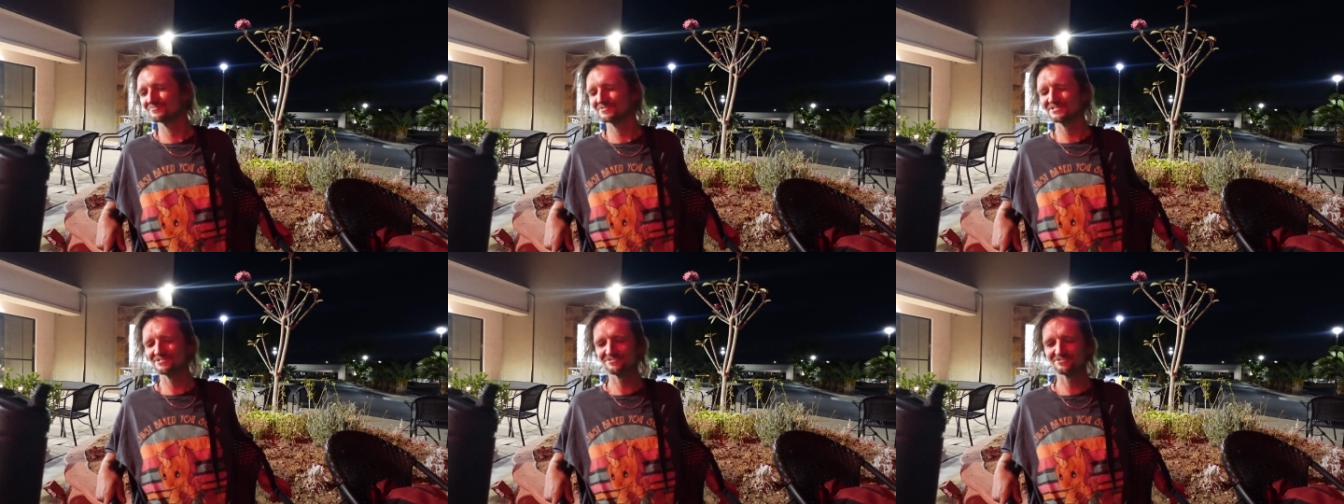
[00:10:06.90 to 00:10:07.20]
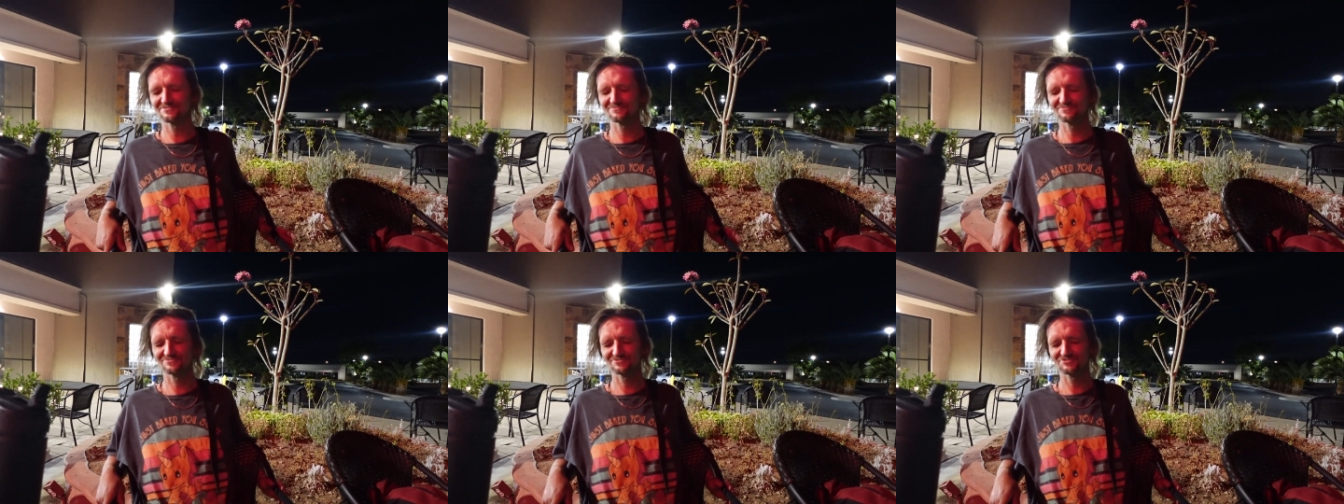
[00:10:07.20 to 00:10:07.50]

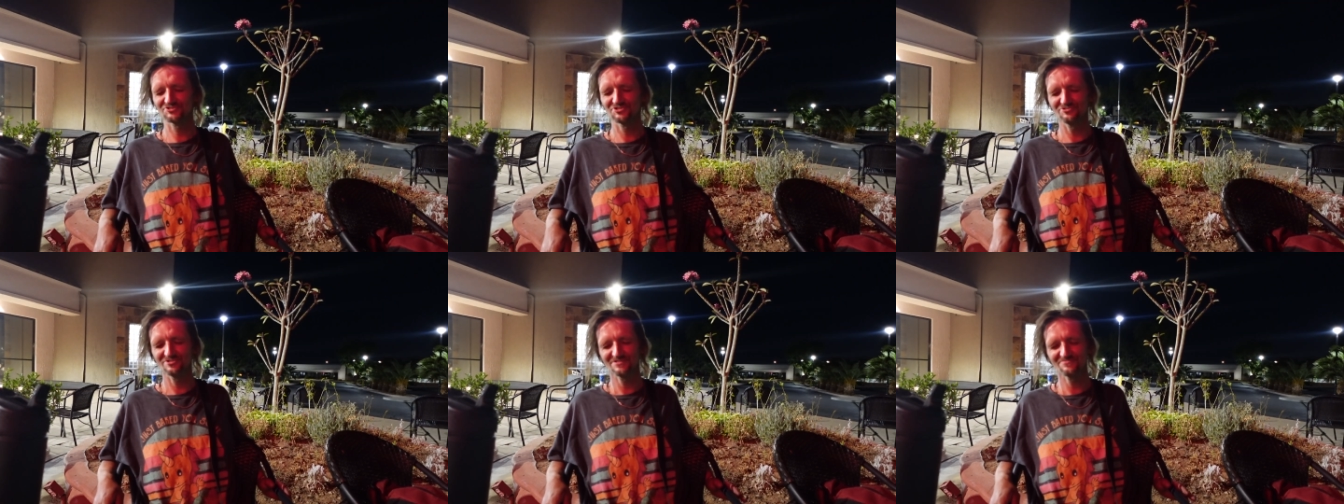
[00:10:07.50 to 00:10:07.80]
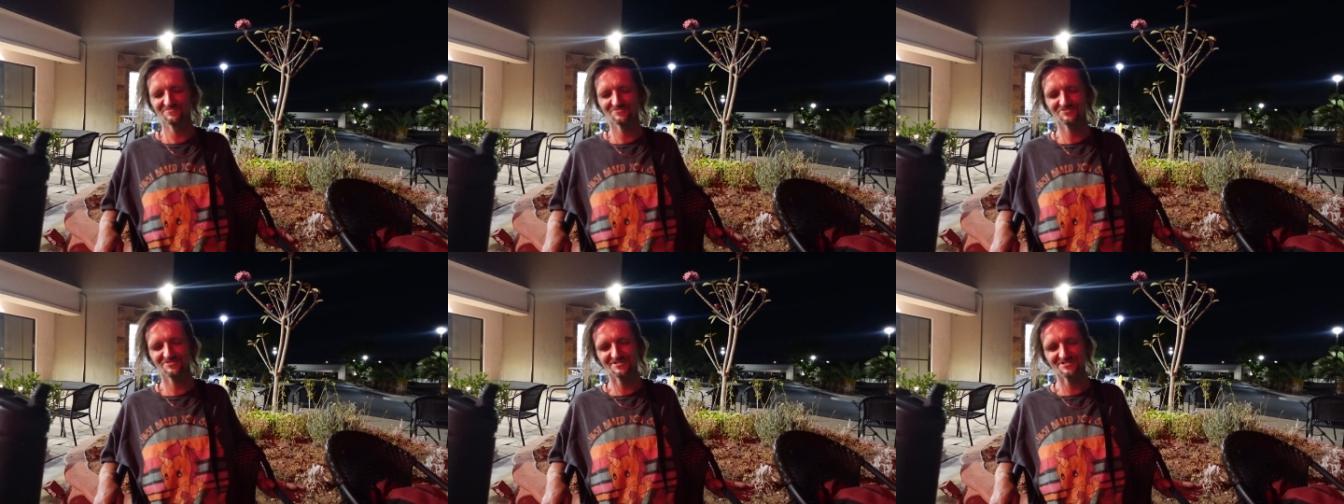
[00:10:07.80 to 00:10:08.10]
Well, there's two
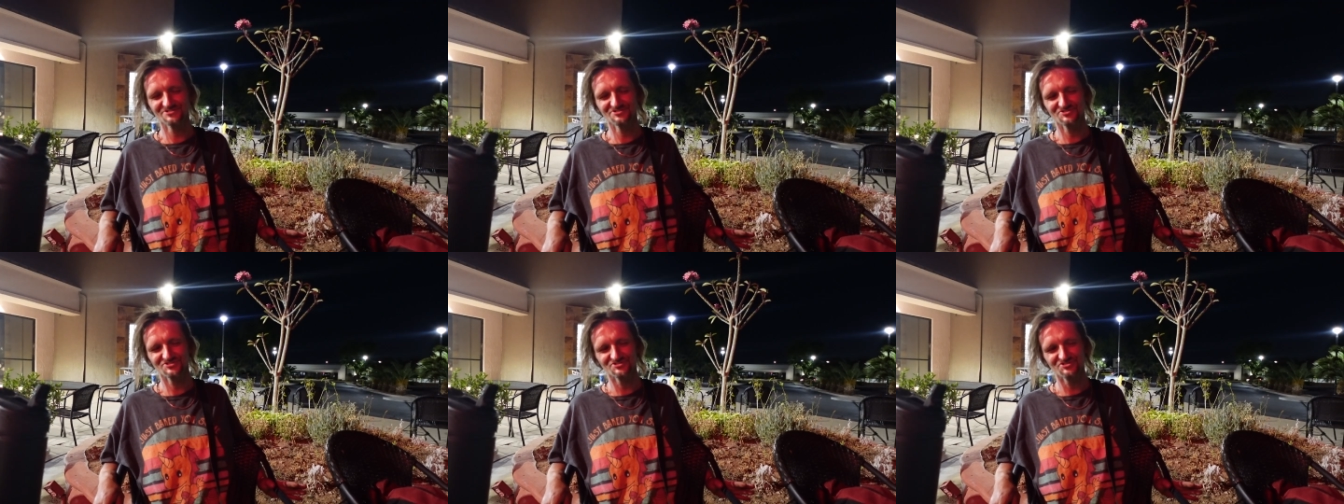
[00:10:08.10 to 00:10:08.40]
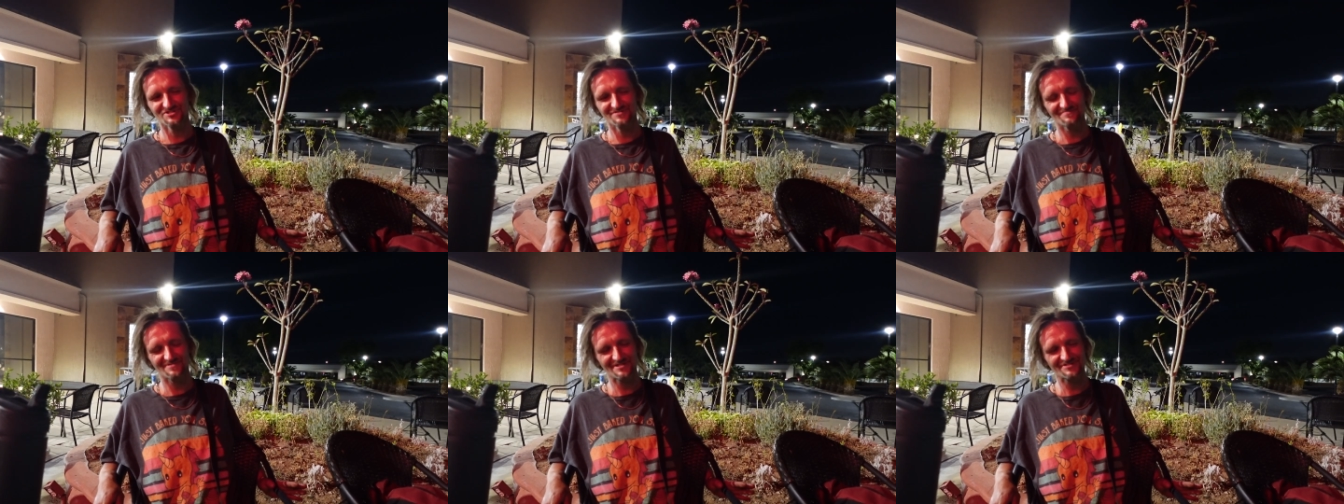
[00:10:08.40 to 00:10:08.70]
different things that
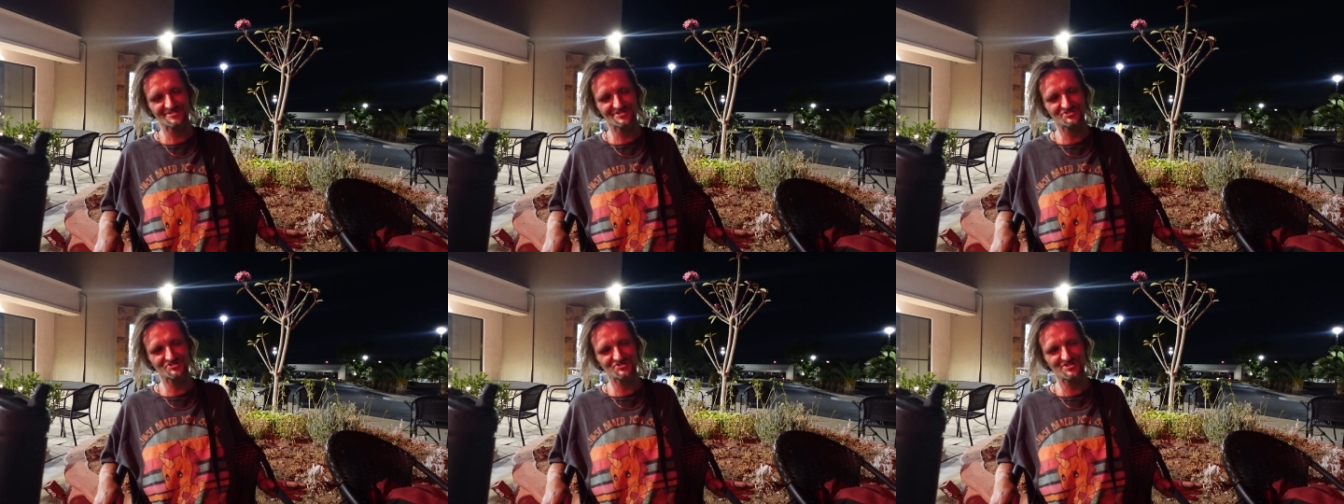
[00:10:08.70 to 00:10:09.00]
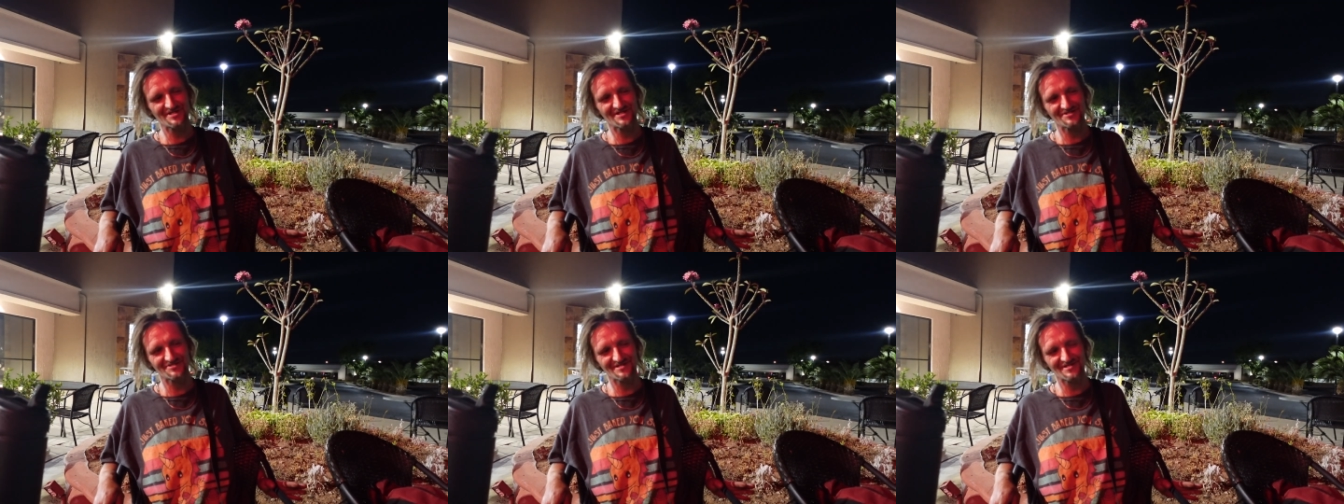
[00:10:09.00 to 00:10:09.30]
seem like they
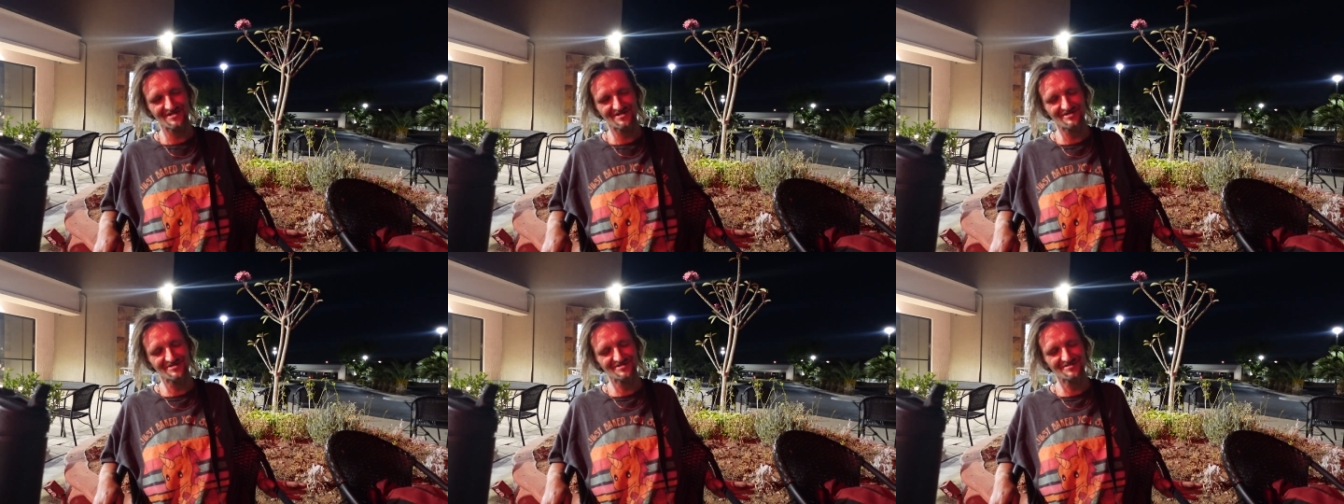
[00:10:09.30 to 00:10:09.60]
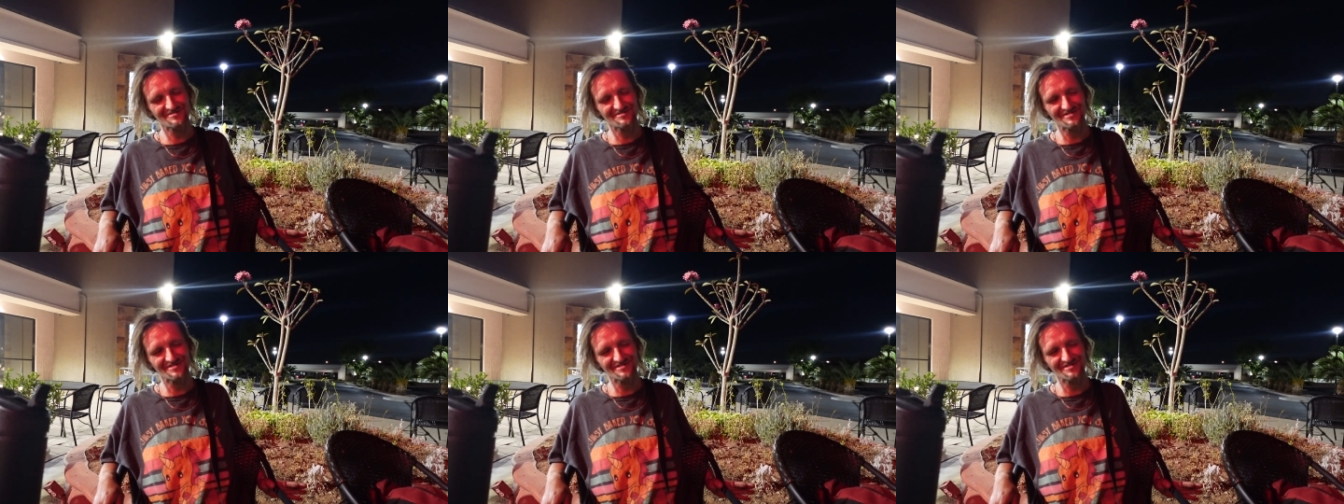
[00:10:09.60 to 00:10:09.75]
stand out.